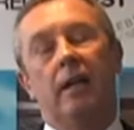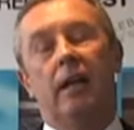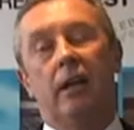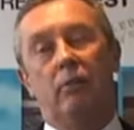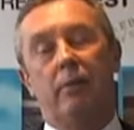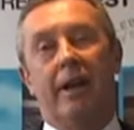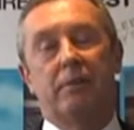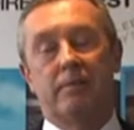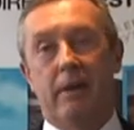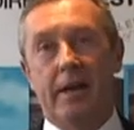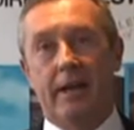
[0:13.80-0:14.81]
Hello, my name
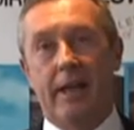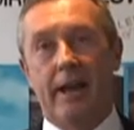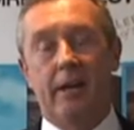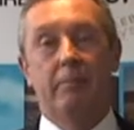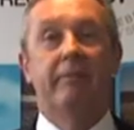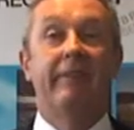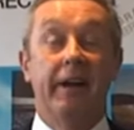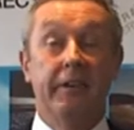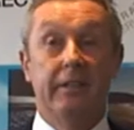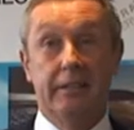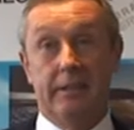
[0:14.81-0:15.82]
is Michael Lannon. I'm the
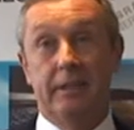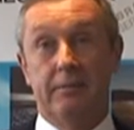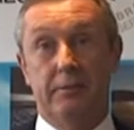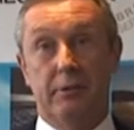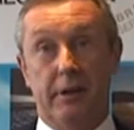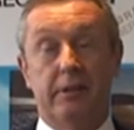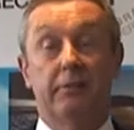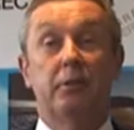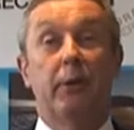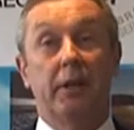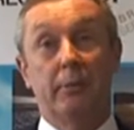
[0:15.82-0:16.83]
founder and executive director of
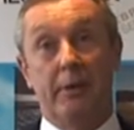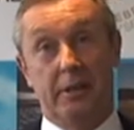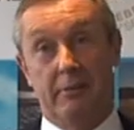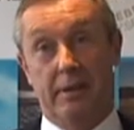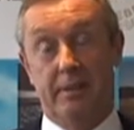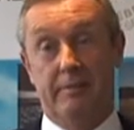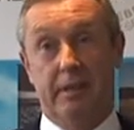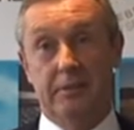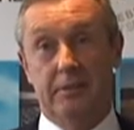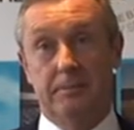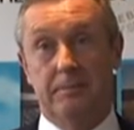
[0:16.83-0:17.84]
2020
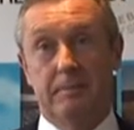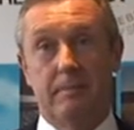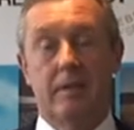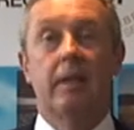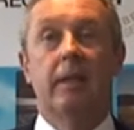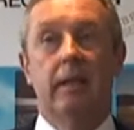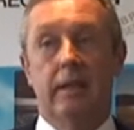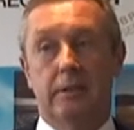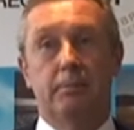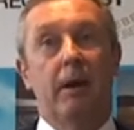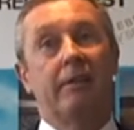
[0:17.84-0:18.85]
DIRECTINVEST.
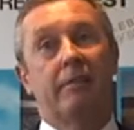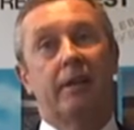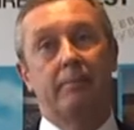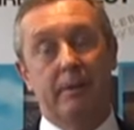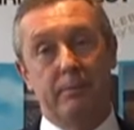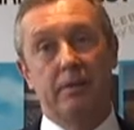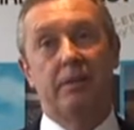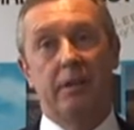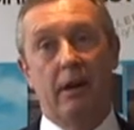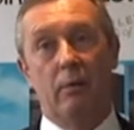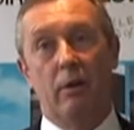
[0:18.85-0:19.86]
As part of our commitment to
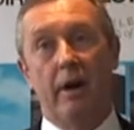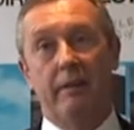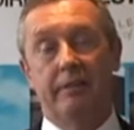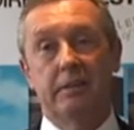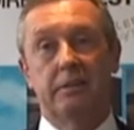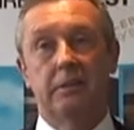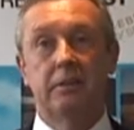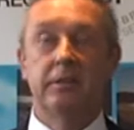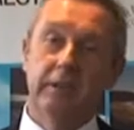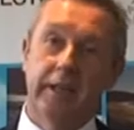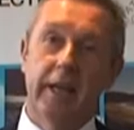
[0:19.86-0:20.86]
DIY investors,
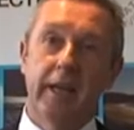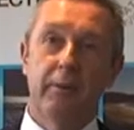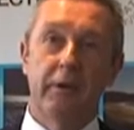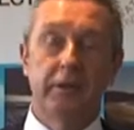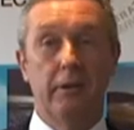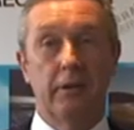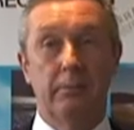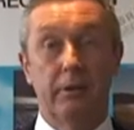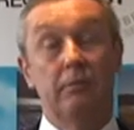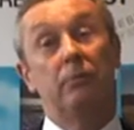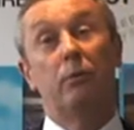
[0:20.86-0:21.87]
today I want to talk
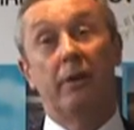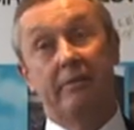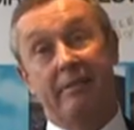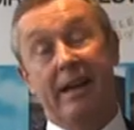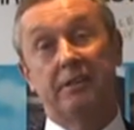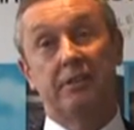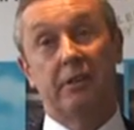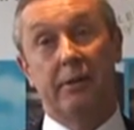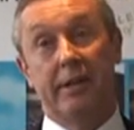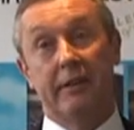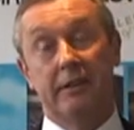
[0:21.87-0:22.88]
about one of the fastest
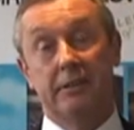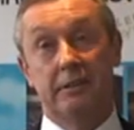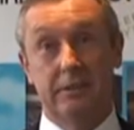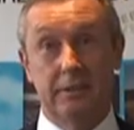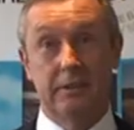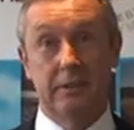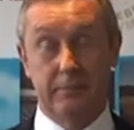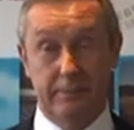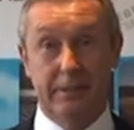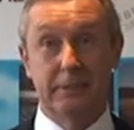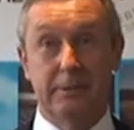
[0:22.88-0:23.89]
growing areas of
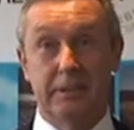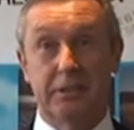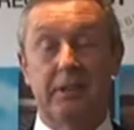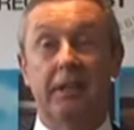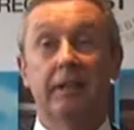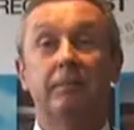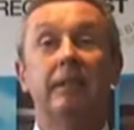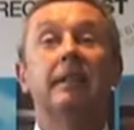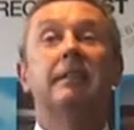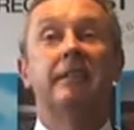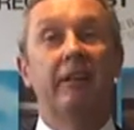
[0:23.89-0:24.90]
investment in Australia,
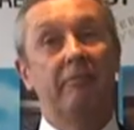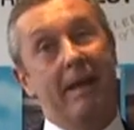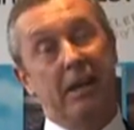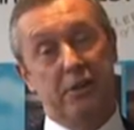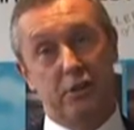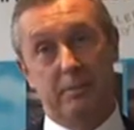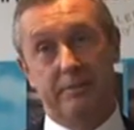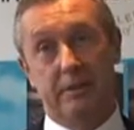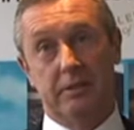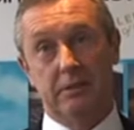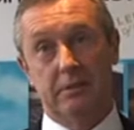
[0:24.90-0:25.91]
self-managed super
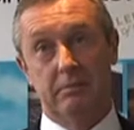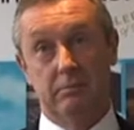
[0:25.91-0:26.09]
funds.